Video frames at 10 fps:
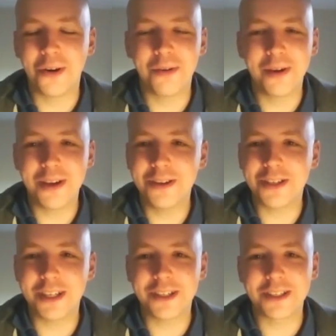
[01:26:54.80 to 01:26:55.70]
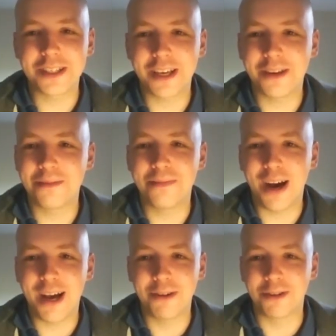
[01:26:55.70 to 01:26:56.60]
No, we usually just say
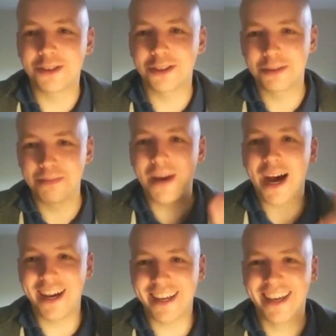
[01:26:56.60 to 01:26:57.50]
goodbye or just bye.